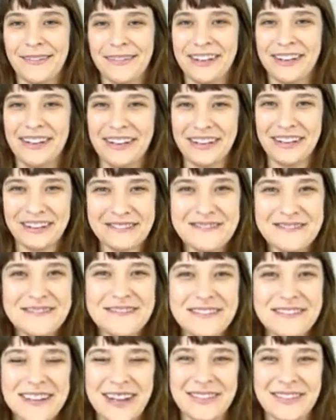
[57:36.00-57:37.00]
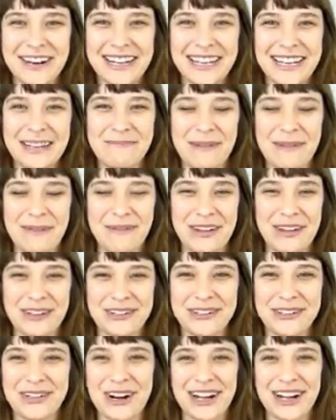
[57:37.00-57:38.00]
I'm going to keep my
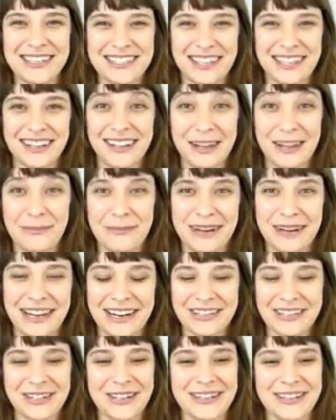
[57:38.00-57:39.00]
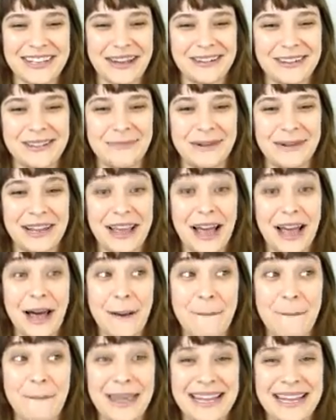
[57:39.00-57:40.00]
fingers crossed that Club Nick turns out to be
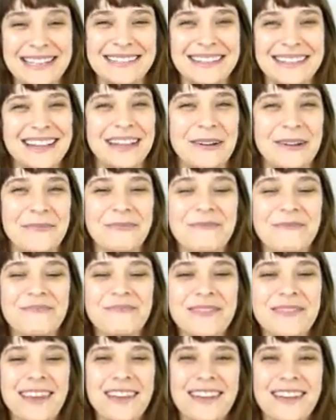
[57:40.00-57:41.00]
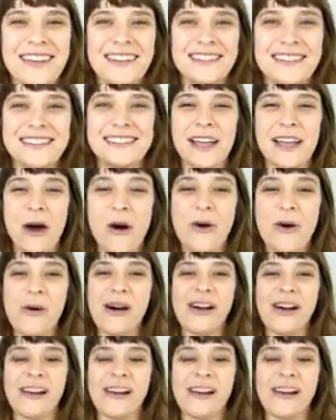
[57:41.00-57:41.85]
amazing. So